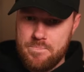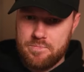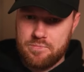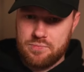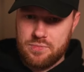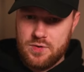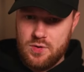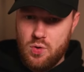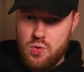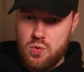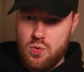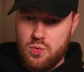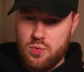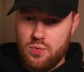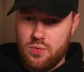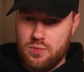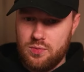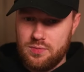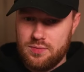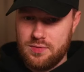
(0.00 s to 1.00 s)

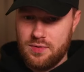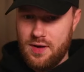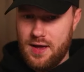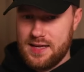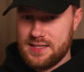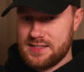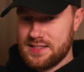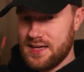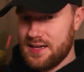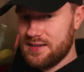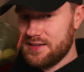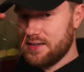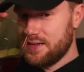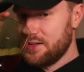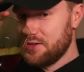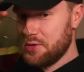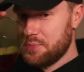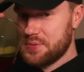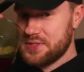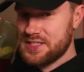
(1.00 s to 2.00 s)
Oh, Lysander.
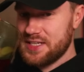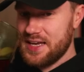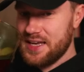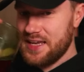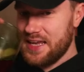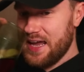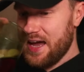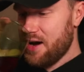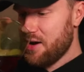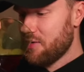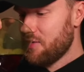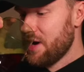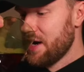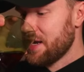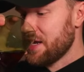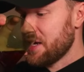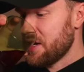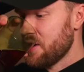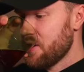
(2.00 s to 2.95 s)
Lopetegui out already.